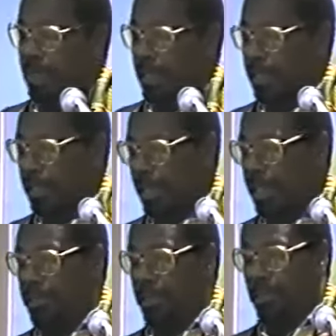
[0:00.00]
We
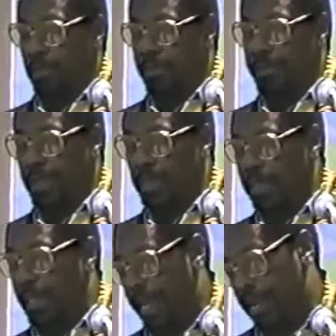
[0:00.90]
need to be
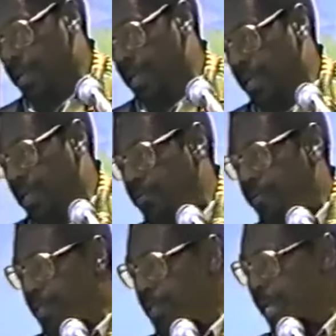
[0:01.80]

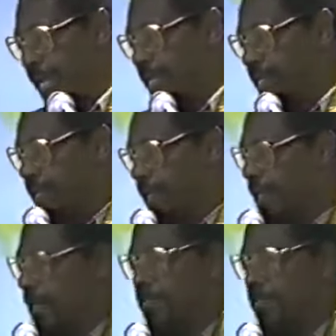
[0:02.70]
engaging